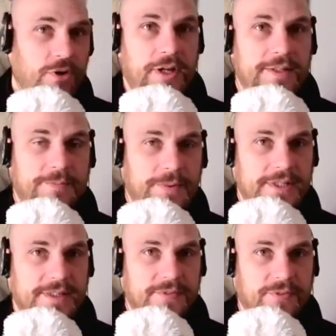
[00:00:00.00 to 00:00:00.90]
all kinds of
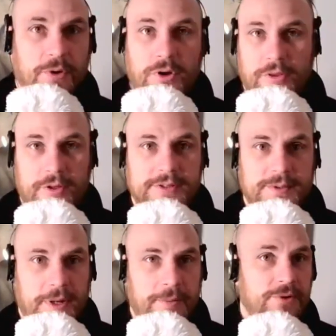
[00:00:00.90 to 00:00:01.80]
pieces from all, all
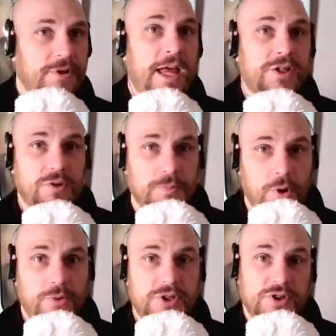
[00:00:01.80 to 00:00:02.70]
kinds of papers. National
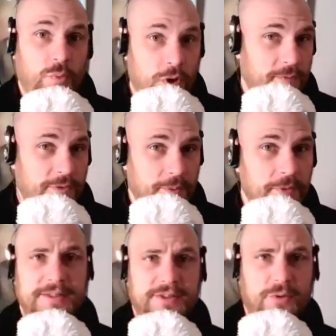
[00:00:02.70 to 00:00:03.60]
Post is one of
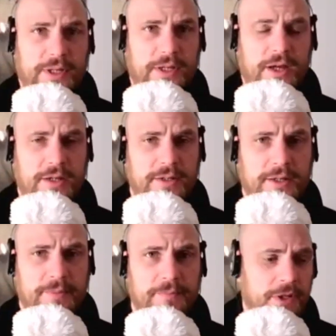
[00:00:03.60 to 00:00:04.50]
them. Is going on
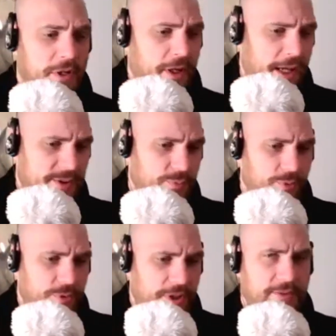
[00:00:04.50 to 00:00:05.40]
um, as
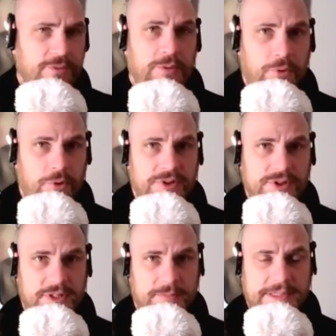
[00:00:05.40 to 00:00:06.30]
we're reading the report.
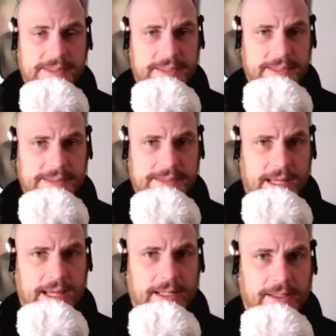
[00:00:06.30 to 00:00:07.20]
CBC is
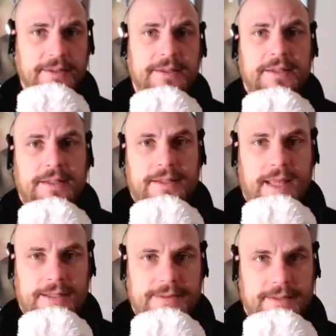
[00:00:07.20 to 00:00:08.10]
saying
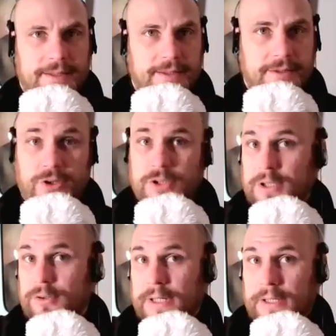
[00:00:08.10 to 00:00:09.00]
that uh, they're
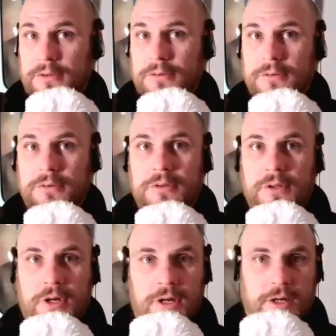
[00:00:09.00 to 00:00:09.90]
clearing
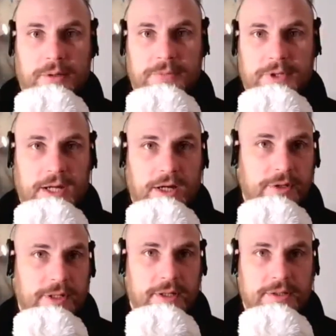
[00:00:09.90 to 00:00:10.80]
um, the
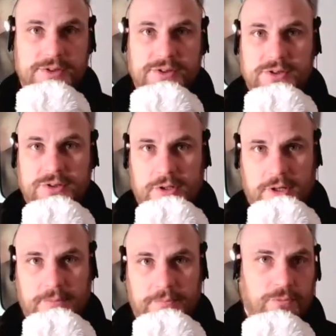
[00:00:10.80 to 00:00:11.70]
areas.
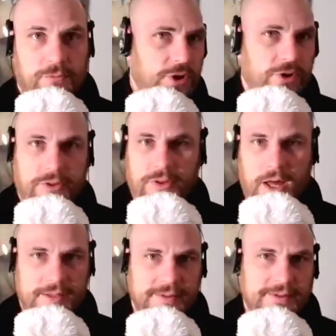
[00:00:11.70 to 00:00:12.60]
Um, what are your
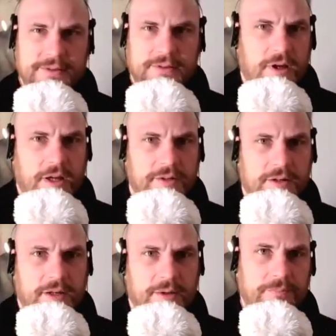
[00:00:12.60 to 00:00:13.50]
thoughts
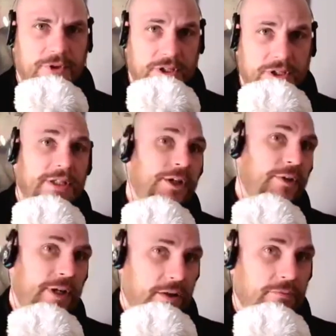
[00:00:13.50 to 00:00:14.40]
on um, the
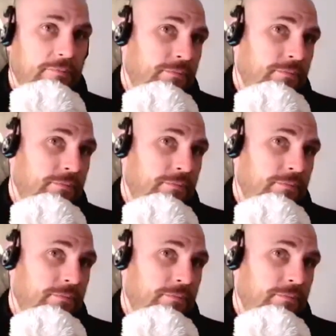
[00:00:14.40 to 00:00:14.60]
clearing?